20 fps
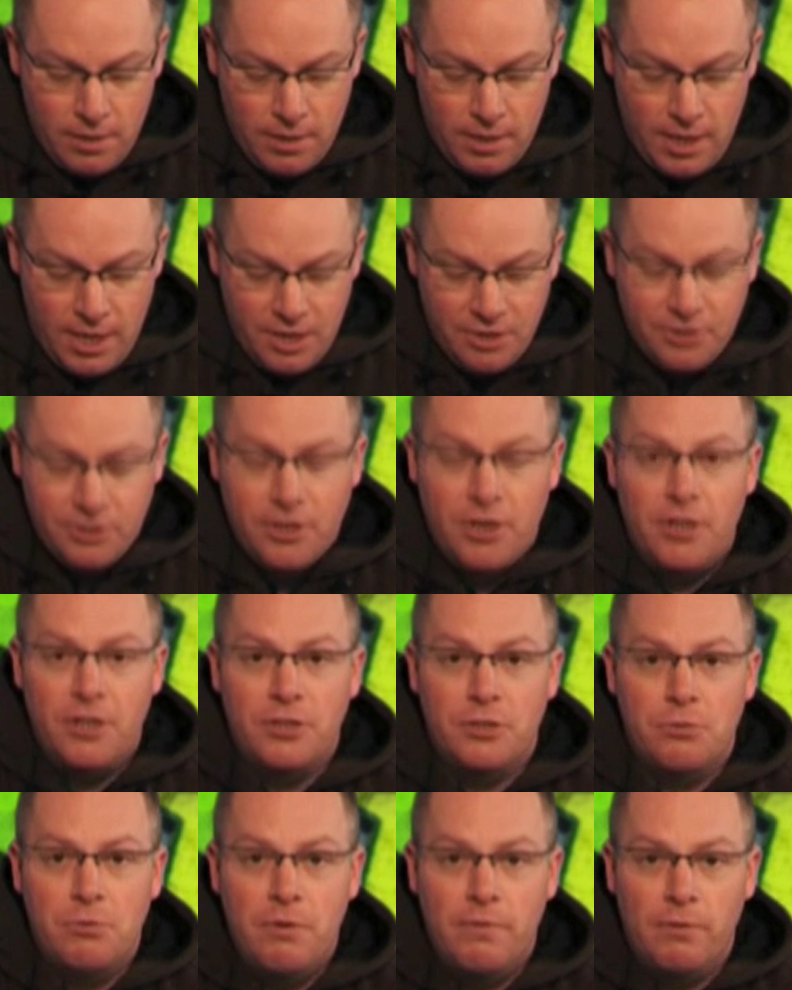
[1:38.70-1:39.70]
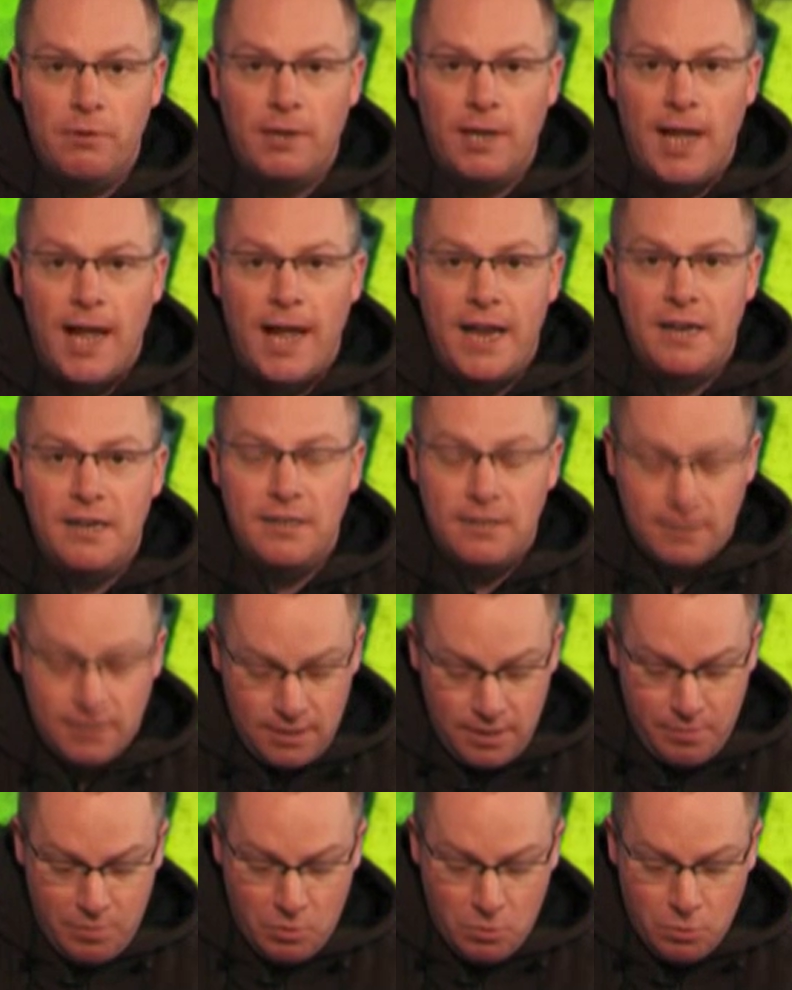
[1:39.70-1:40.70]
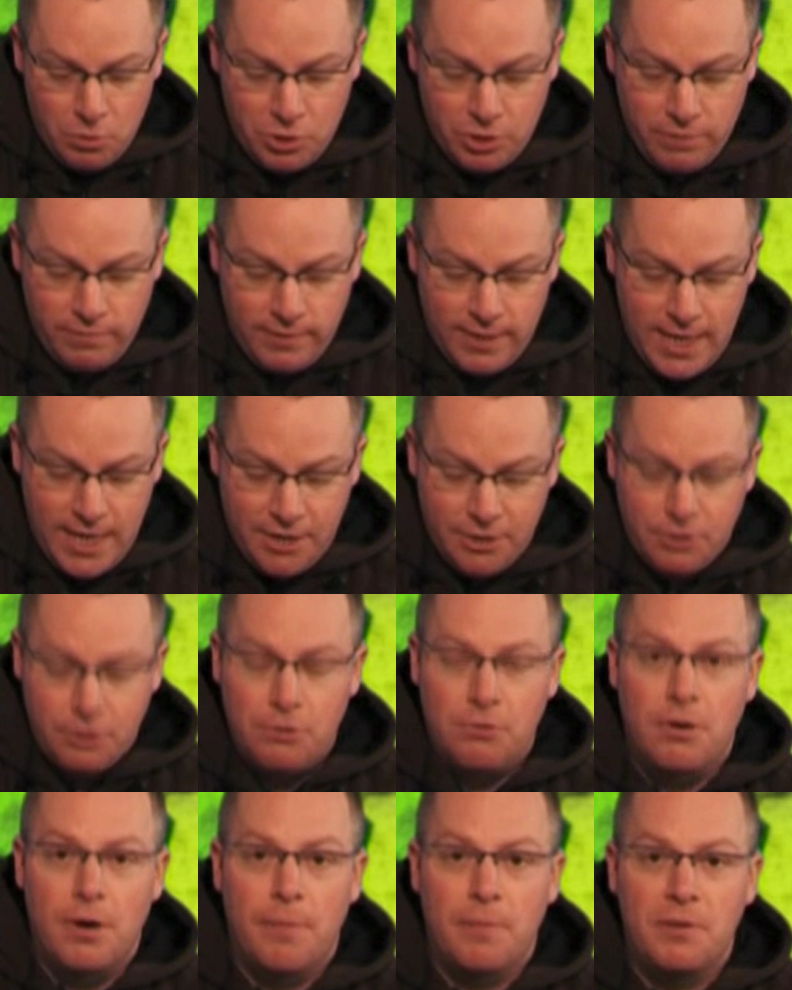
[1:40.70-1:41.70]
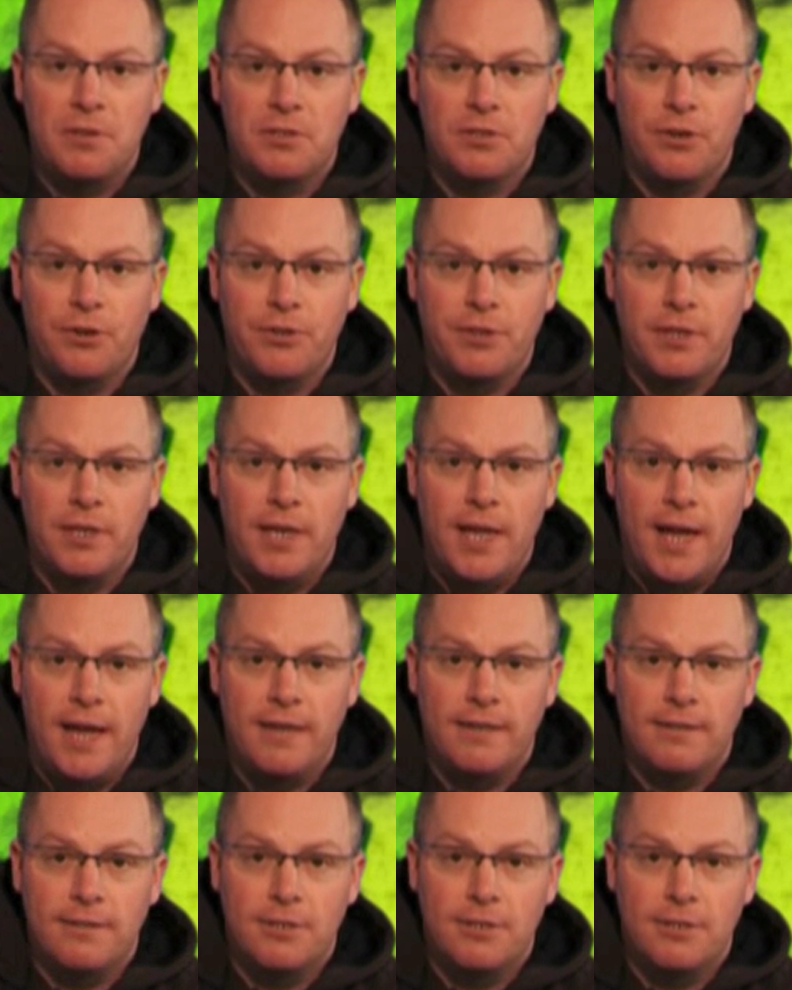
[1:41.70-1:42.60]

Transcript: insert the swivel and a portion of the lead core up inside the lead.